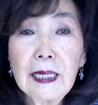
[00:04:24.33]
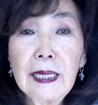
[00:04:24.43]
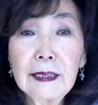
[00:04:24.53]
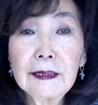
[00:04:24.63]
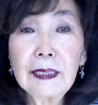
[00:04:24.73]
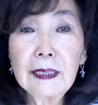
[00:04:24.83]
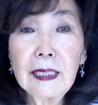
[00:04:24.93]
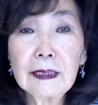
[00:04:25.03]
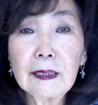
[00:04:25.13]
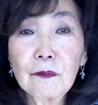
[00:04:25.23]
And then
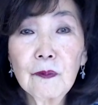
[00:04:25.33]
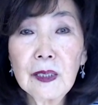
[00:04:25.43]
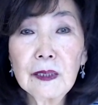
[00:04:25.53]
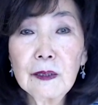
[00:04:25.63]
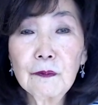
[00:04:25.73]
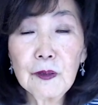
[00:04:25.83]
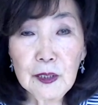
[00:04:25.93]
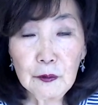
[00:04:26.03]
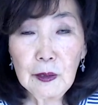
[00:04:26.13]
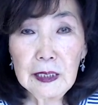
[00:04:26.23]
I got very
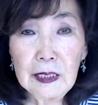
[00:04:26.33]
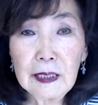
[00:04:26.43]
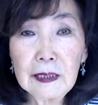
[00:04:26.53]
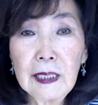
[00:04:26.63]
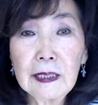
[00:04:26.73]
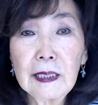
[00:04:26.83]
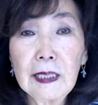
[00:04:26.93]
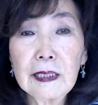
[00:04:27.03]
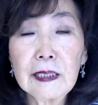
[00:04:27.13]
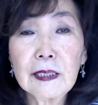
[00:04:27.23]
frustrated, and
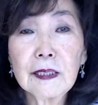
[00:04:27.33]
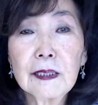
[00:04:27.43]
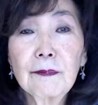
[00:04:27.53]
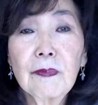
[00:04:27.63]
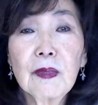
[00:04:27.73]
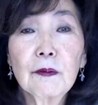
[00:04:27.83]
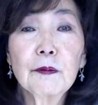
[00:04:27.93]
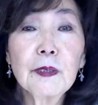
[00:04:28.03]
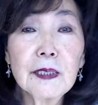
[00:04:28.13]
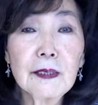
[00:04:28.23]
then I just
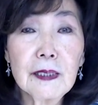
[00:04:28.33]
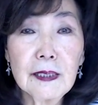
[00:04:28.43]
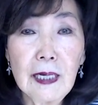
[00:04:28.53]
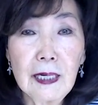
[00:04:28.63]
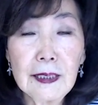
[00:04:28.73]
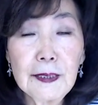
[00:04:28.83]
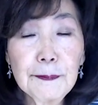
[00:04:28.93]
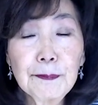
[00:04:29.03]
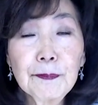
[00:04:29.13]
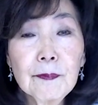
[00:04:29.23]
threw it to the side
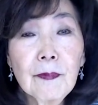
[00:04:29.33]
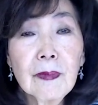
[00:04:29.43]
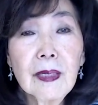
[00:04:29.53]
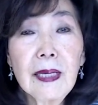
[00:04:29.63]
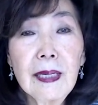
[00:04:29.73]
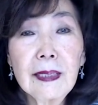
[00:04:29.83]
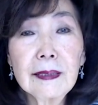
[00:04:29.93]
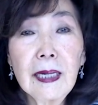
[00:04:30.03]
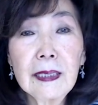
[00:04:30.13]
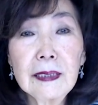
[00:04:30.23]

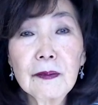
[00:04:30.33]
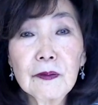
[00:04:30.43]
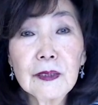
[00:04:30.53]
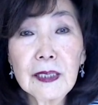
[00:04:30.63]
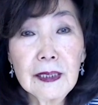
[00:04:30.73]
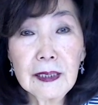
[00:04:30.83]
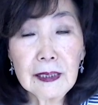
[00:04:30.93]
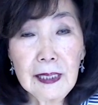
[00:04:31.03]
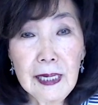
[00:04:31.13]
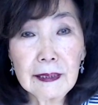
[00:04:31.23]
and I never did it
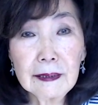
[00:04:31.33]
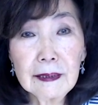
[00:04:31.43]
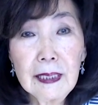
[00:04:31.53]
again.